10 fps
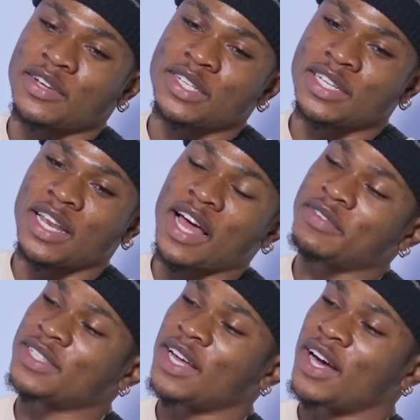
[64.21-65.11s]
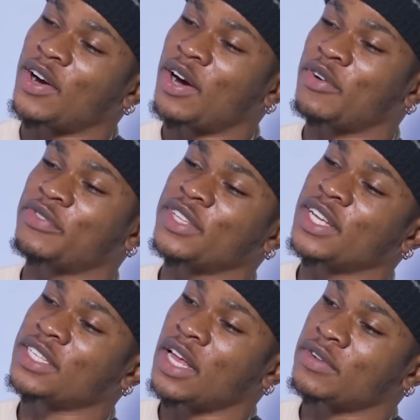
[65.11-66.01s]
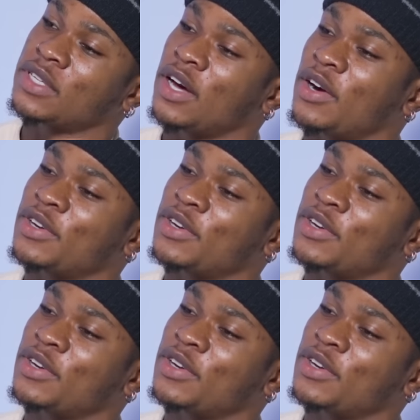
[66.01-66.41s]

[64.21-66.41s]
the lifestyle, our fitness lifestyle.